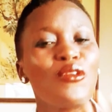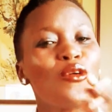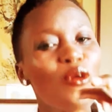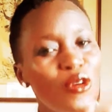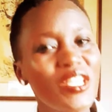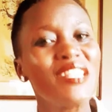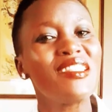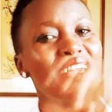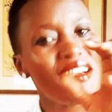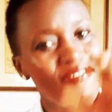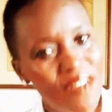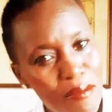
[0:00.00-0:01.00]
or in
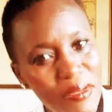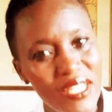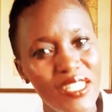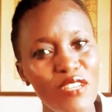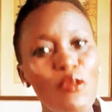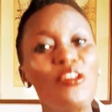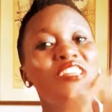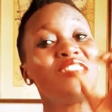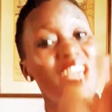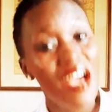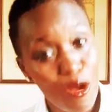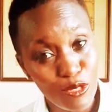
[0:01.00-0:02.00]
their family, or in
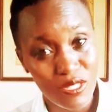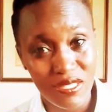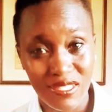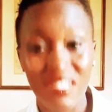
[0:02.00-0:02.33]
their houses,